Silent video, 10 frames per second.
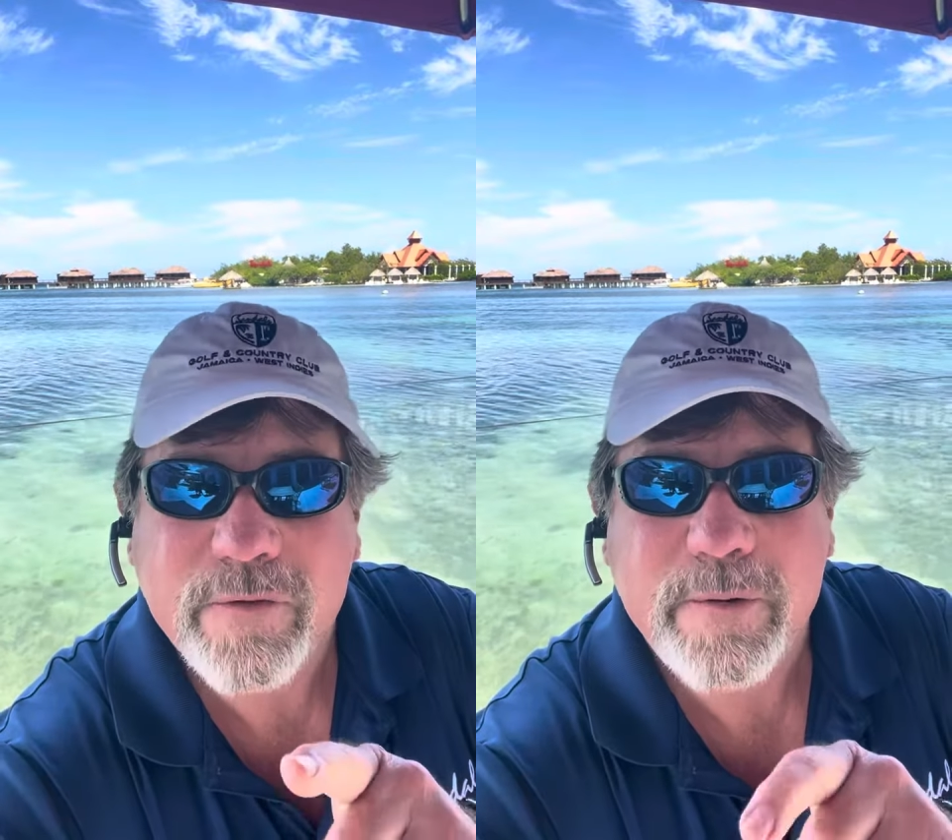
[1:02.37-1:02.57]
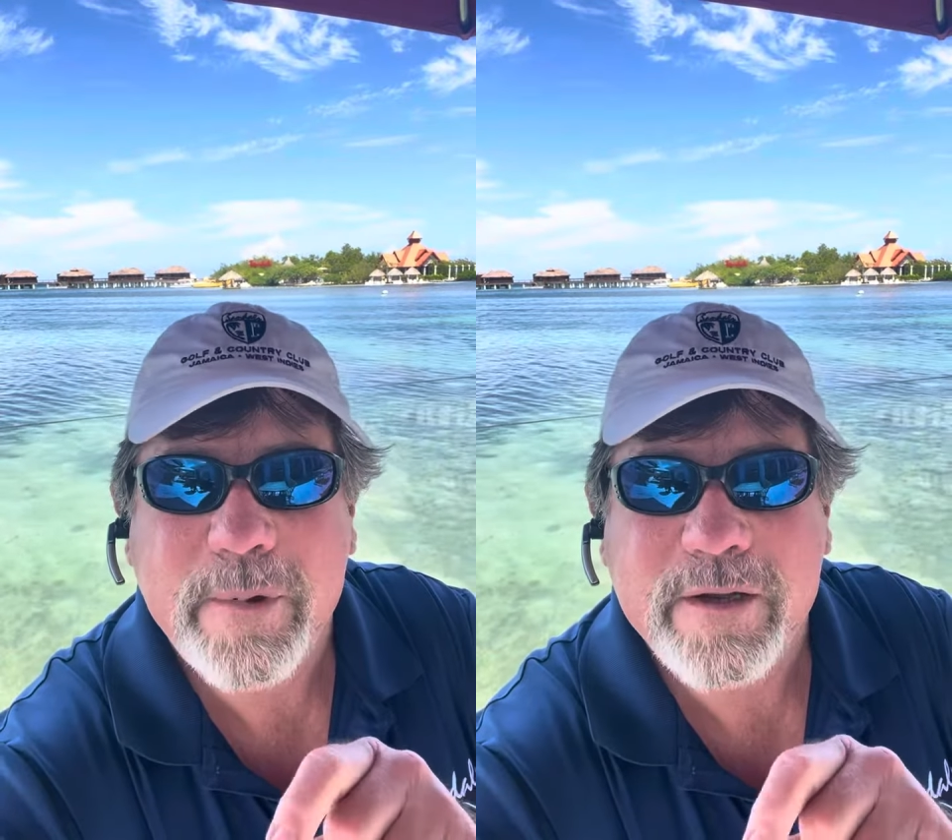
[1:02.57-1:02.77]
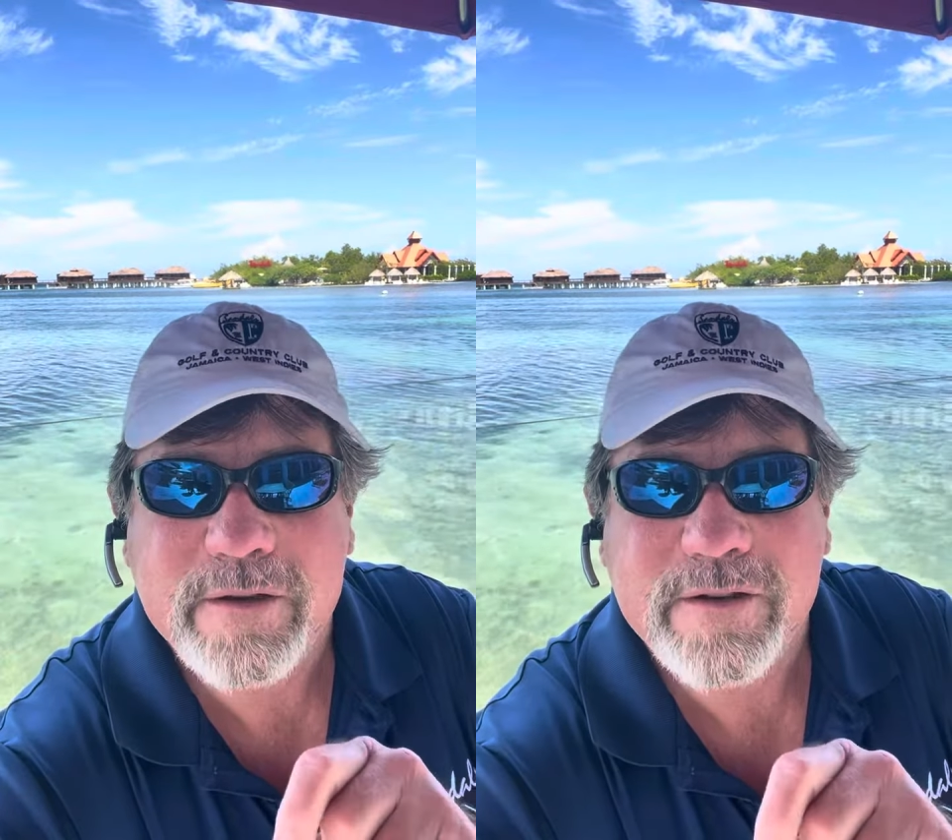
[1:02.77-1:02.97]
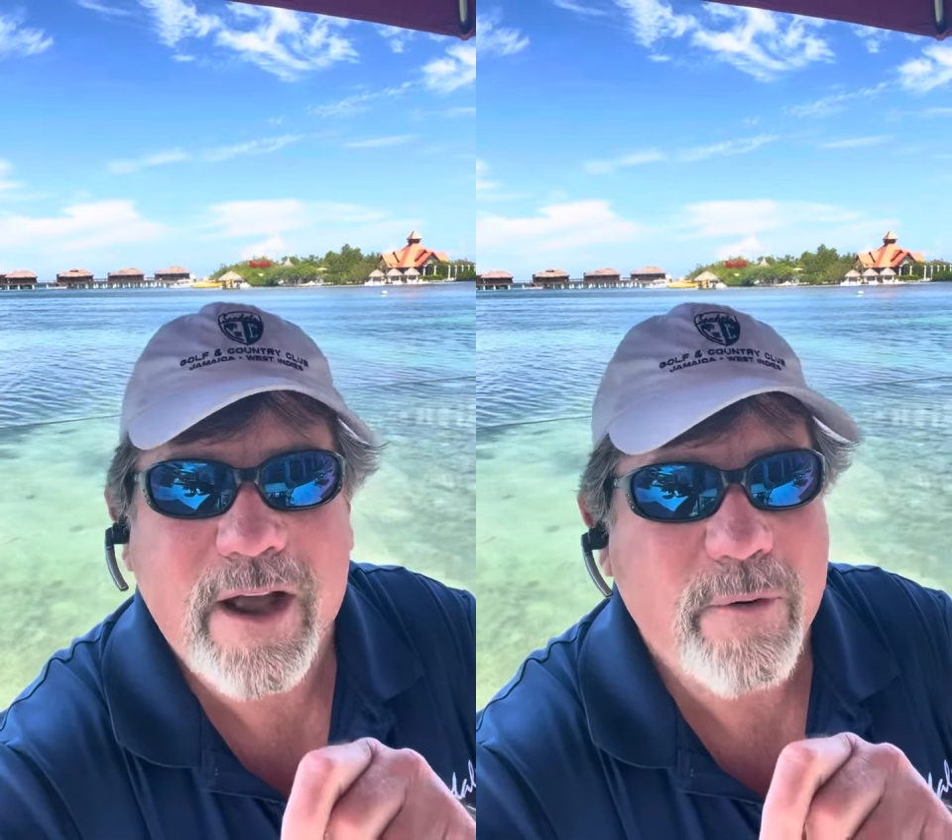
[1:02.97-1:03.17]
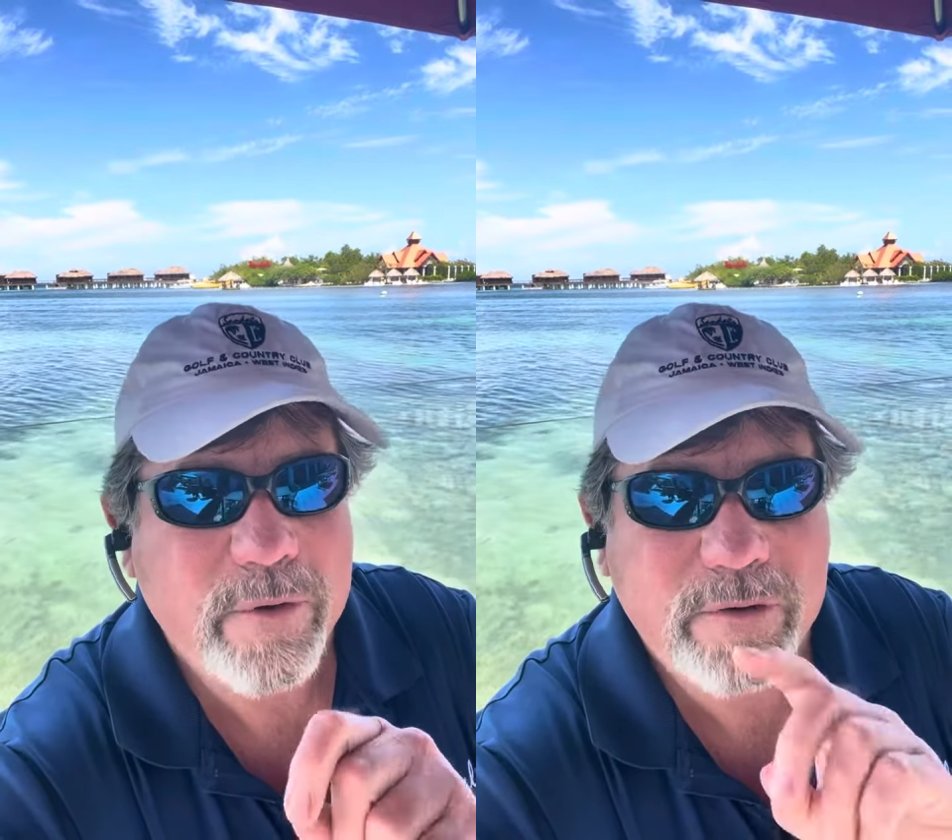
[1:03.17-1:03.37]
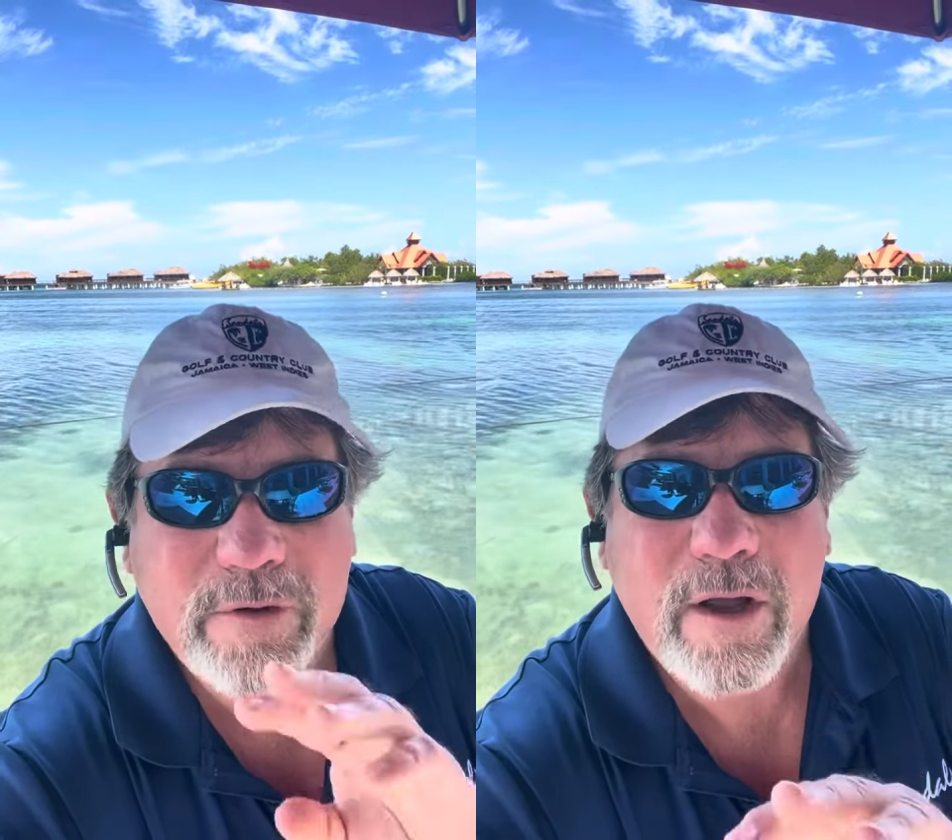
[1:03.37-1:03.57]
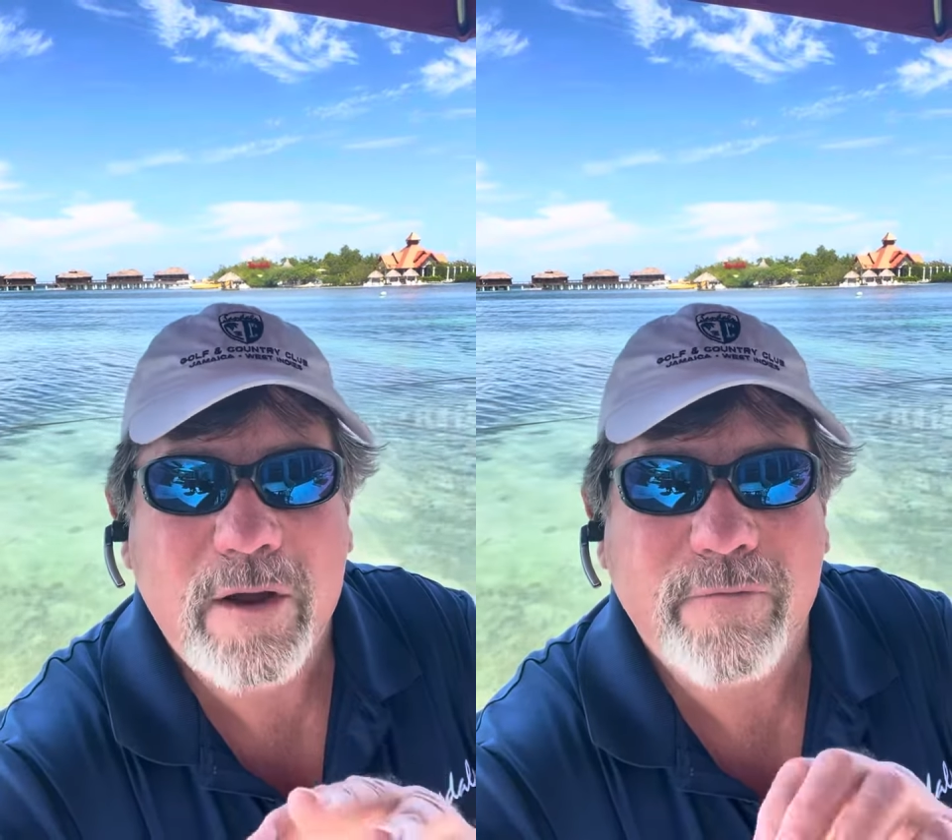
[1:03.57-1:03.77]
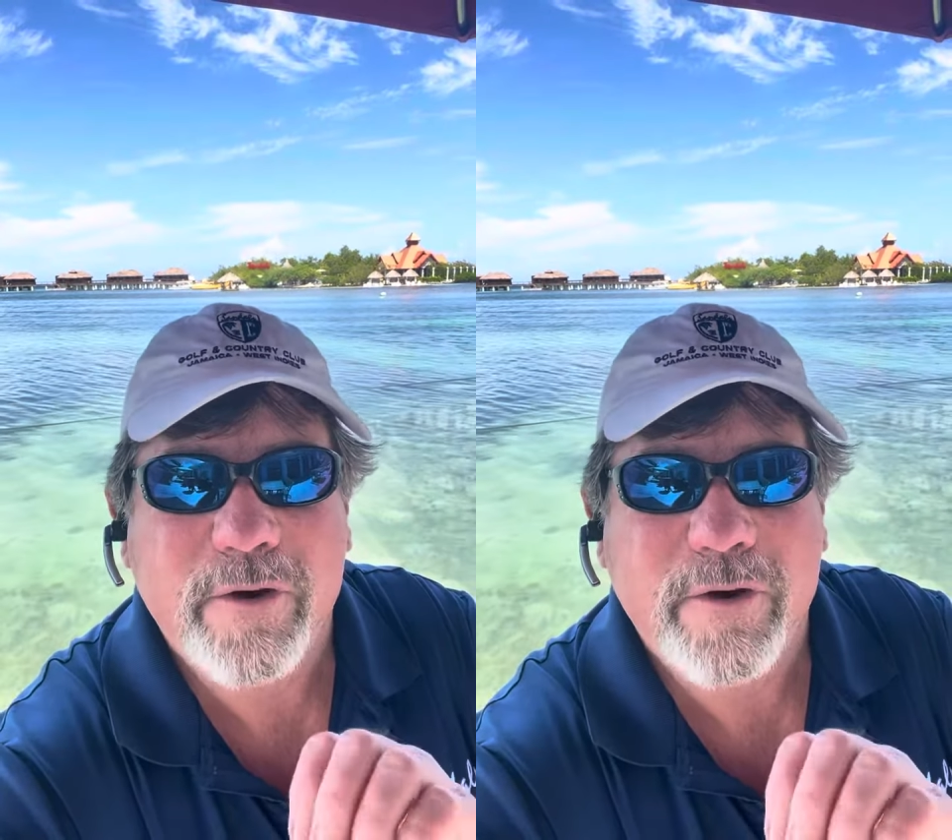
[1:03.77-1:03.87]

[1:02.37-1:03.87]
for your business. I would love for